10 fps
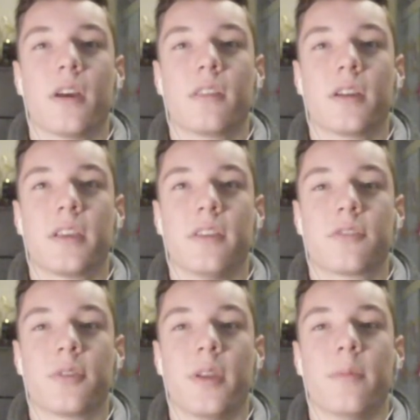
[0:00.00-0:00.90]

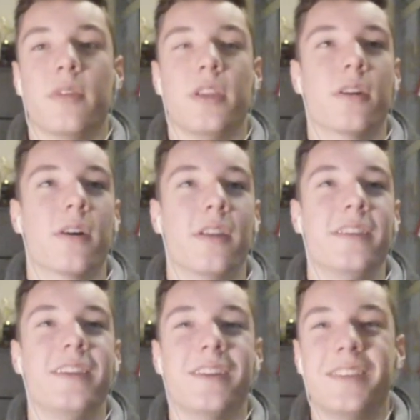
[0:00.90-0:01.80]
unluckiest trade-up video on
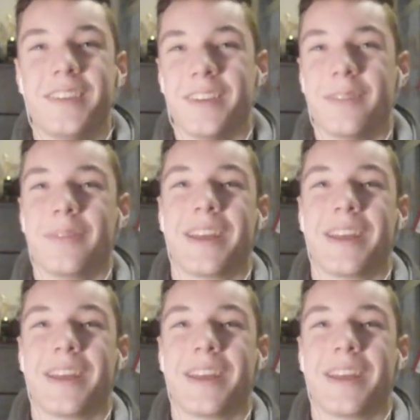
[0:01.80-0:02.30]
YouTube.